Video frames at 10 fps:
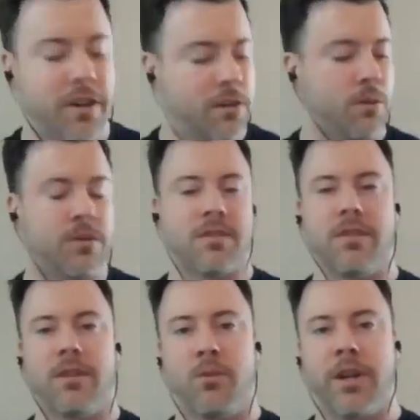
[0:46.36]
to coax
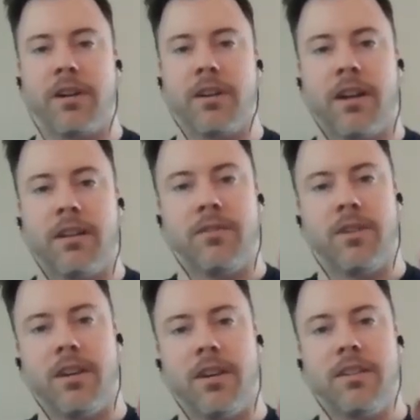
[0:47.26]
Winger out
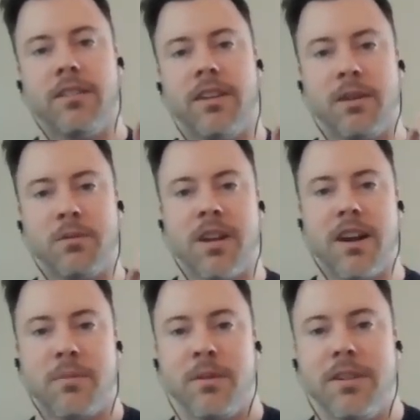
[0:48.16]
of
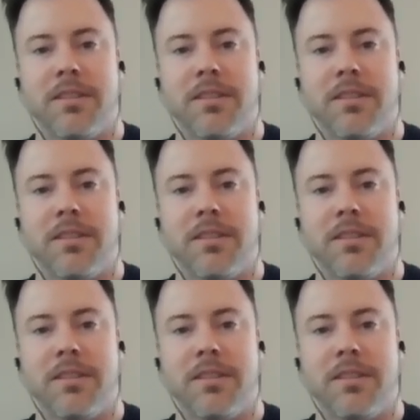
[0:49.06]
retirement,